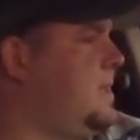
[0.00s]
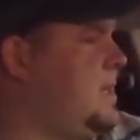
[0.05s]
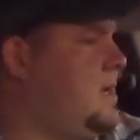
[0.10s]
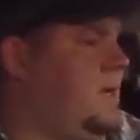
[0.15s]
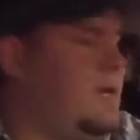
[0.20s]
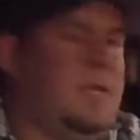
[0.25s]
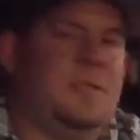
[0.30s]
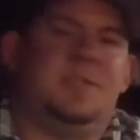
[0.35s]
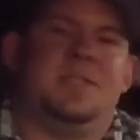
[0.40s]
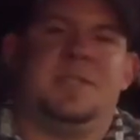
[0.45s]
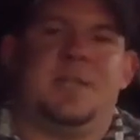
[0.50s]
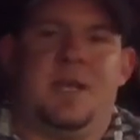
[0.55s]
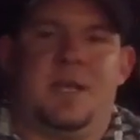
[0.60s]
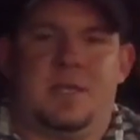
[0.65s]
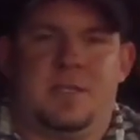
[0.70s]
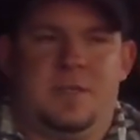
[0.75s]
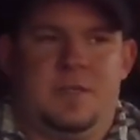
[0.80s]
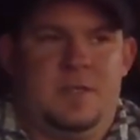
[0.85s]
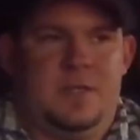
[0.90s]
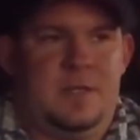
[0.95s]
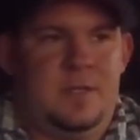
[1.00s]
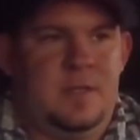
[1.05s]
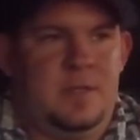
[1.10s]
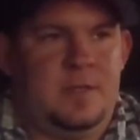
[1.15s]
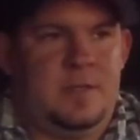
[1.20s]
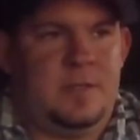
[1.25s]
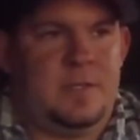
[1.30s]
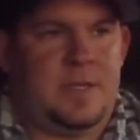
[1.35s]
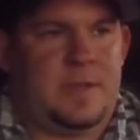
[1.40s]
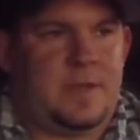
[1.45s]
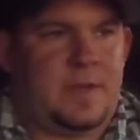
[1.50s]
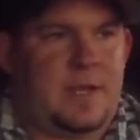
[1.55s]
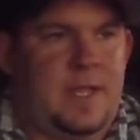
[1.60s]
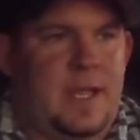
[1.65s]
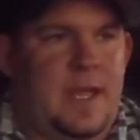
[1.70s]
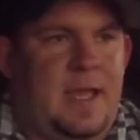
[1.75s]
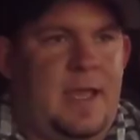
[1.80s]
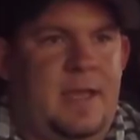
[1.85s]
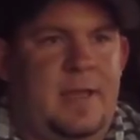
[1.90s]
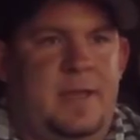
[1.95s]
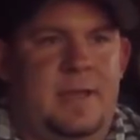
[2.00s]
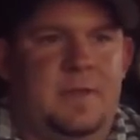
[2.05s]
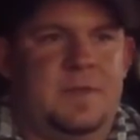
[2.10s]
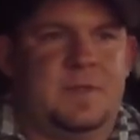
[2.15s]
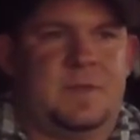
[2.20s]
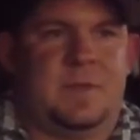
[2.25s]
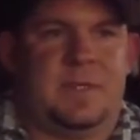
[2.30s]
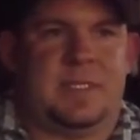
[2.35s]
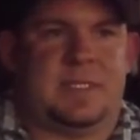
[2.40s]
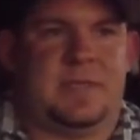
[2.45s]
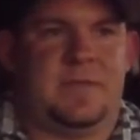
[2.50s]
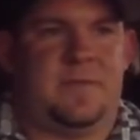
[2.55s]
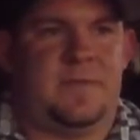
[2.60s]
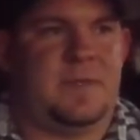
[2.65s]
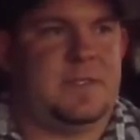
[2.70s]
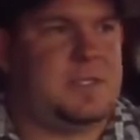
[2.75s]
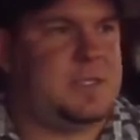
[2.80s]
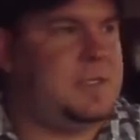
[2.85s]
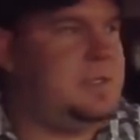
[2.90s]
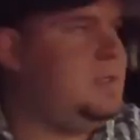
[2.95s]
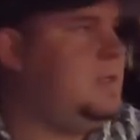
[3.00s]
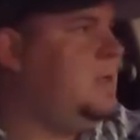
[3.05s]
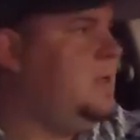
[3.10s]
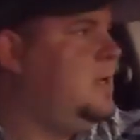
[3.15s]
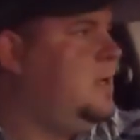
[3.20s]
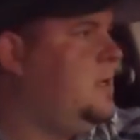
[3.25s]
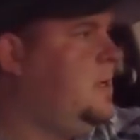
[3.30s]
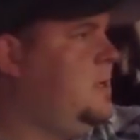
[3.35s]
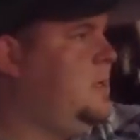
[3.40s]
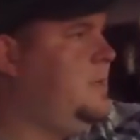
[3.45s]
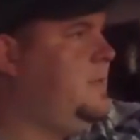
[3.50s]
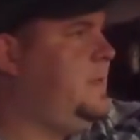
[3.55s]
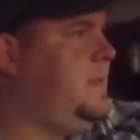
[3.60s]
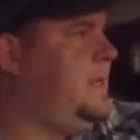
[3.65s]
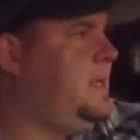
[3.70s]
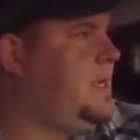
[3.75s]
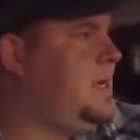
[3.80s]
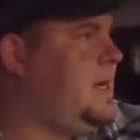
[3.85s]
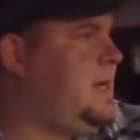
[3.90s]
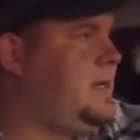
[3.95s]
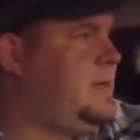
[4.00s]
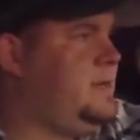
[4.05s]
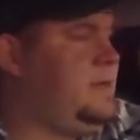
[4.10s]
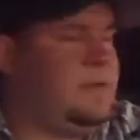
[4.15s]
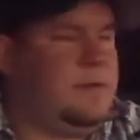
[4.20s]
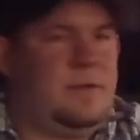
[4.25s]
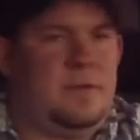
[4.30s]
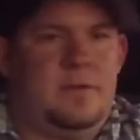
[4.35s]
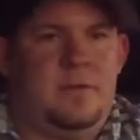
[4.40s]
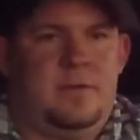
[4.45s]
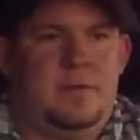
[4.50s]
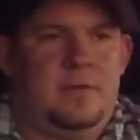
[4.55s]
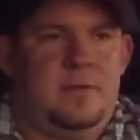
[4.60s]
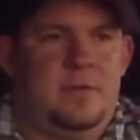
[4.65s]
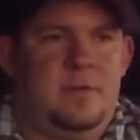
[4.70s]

I uh, just talked to another guy. He was musky fishing. They caught a little,